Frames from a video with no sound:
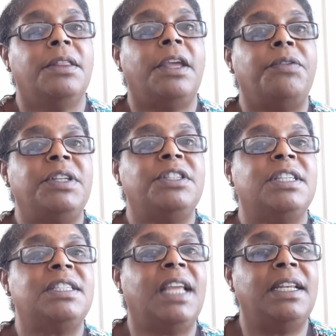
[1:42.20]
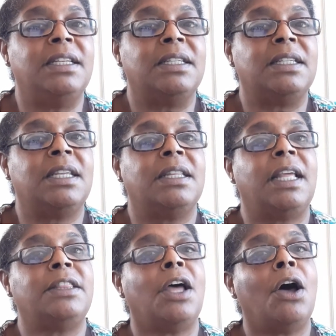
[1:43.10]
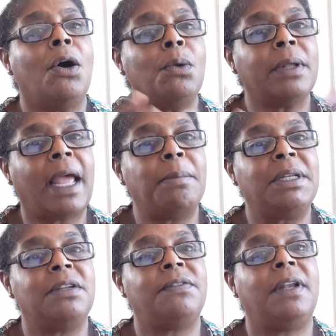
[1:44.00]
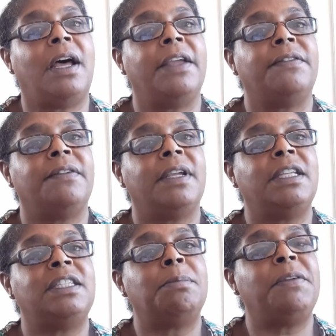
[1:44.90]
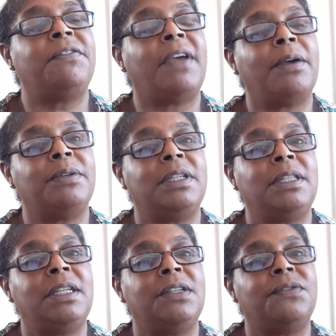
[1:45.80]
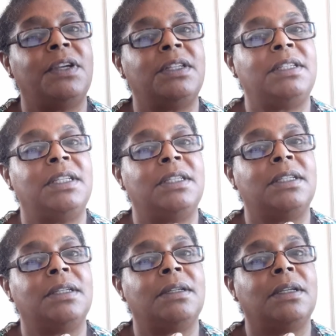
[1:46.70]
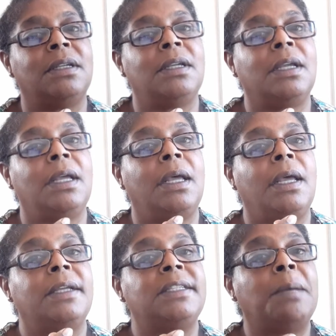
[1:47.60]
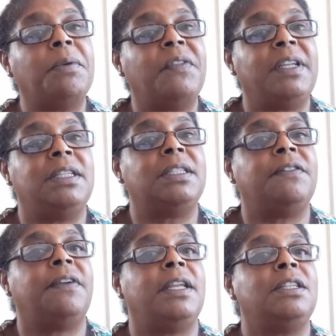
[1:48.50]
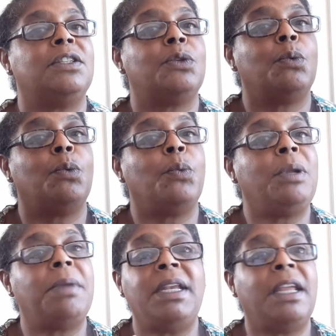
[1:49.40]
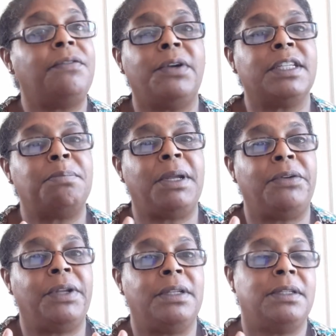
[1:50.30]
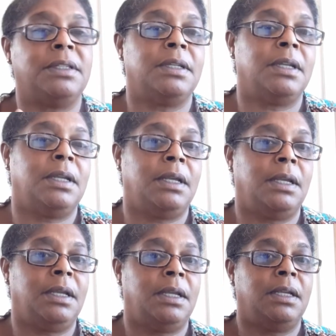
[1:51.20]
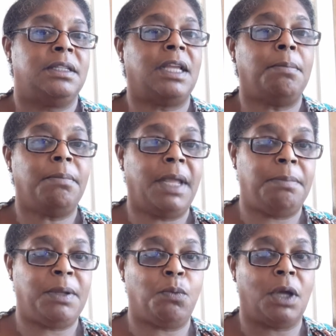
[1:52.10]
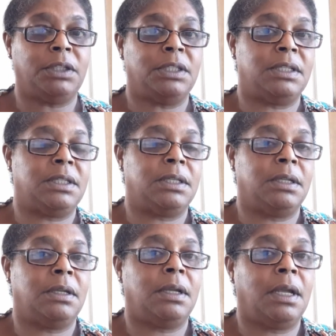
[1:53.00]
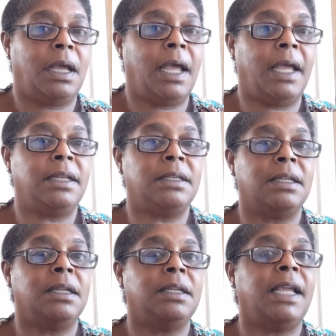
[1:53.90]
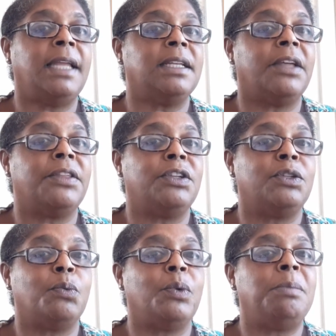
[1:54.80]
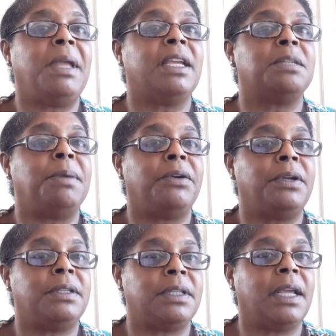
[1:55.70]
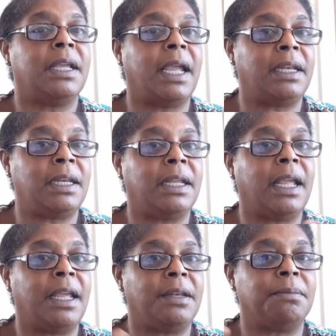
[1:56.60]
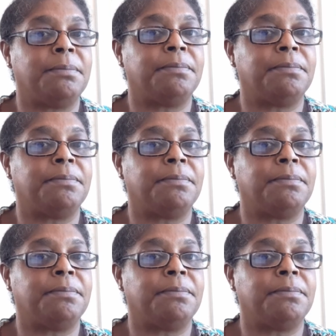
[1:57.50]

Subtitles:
There is a sense that the whole gamut of life is to be found in these verses. Some of these events we may never experience. Some may be once, and yet others we may experience again and again.